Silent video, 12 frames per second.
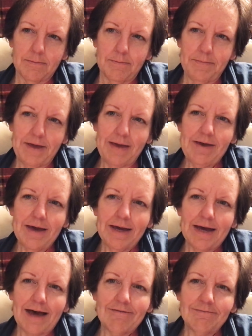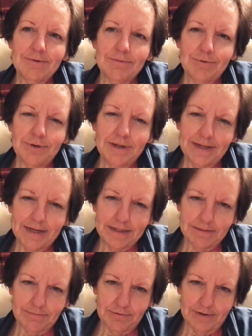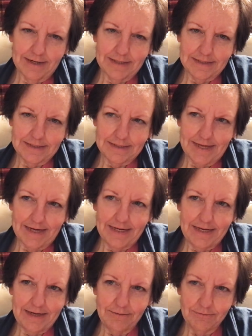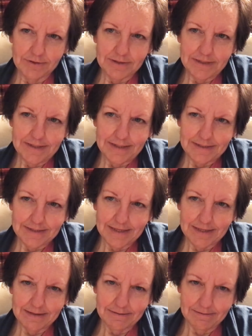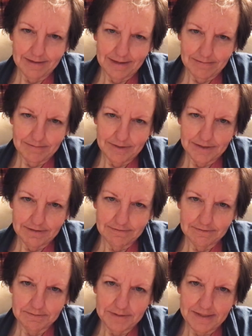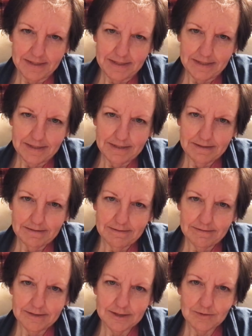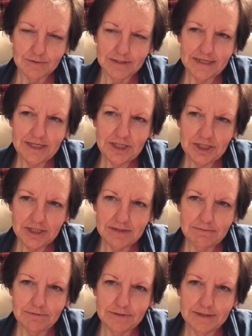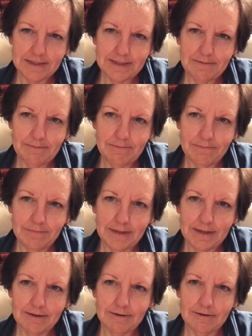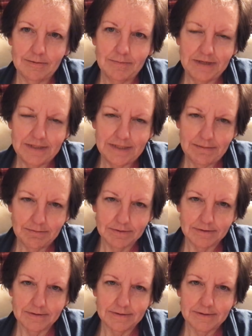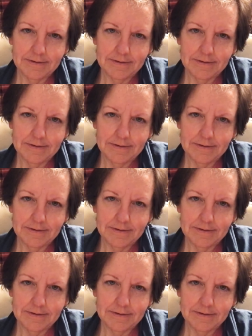maybe I haven't been putting that into practice, that he really does care that much for me. This relationship with him could be deeper.